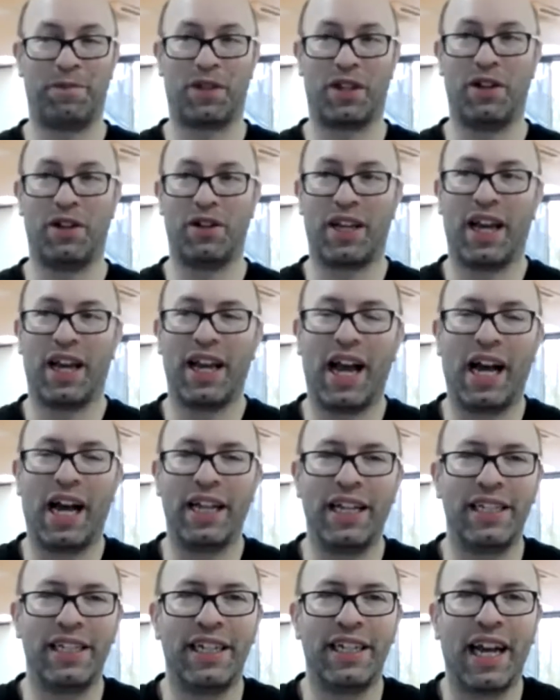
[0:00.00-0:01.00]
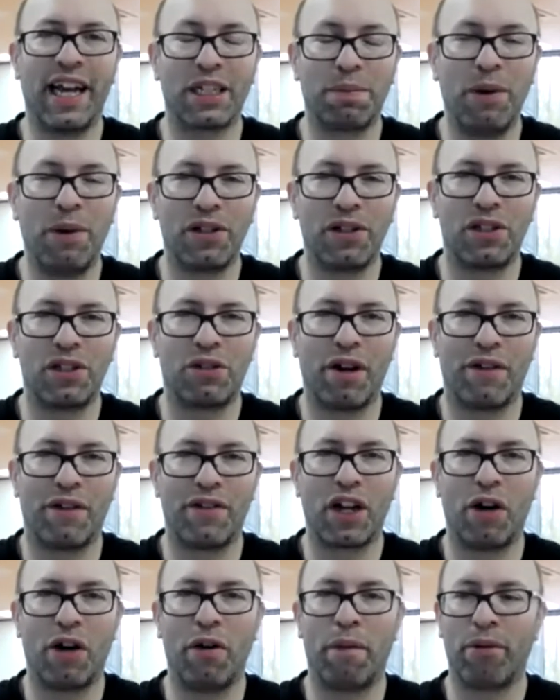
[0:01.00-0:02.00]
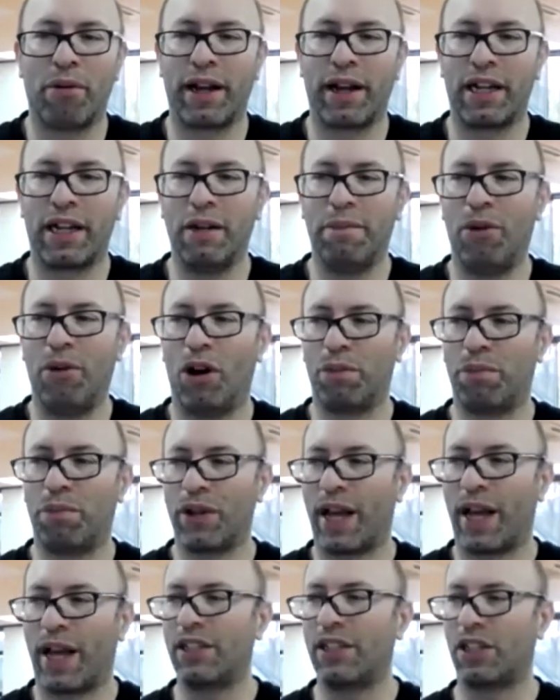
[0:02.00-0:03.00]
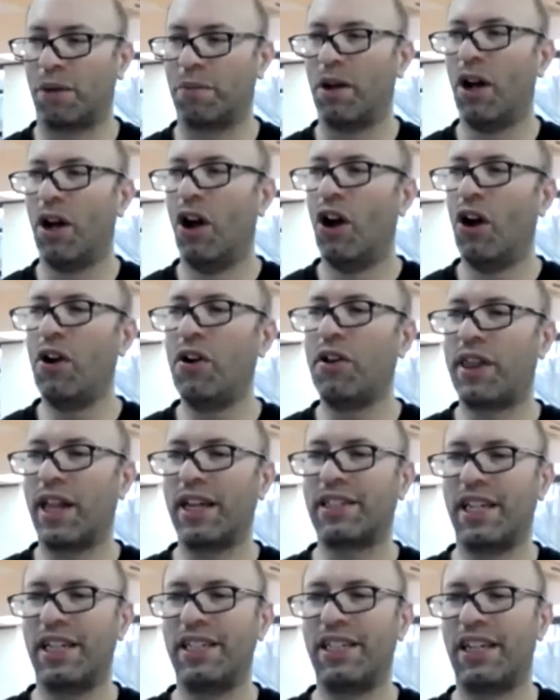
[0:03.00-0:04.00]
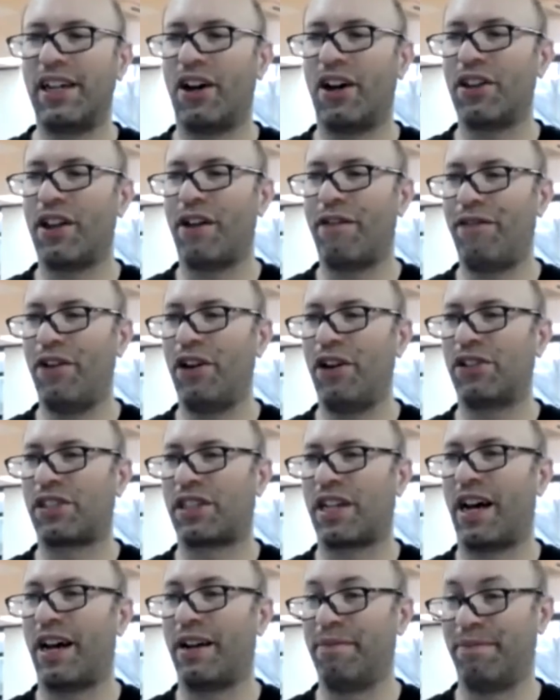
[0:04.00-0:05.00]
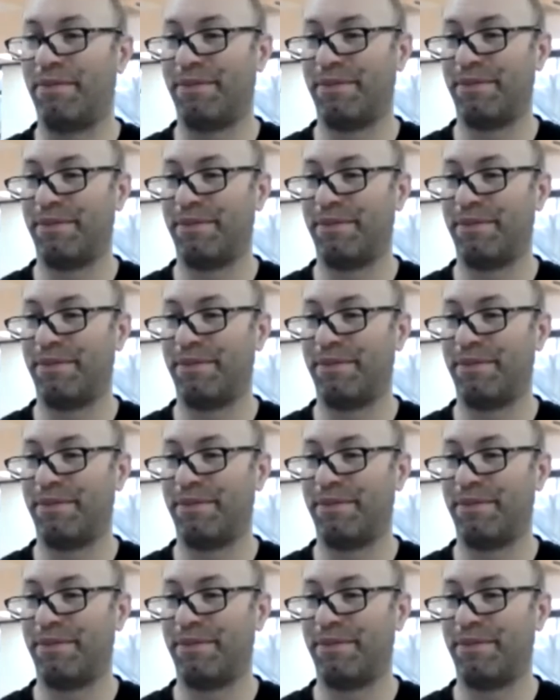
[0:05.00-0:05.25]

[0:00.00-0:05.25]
Okay. And then the next person to have a go at breaking a board, put your hands up. Who thinks they did it on their first time?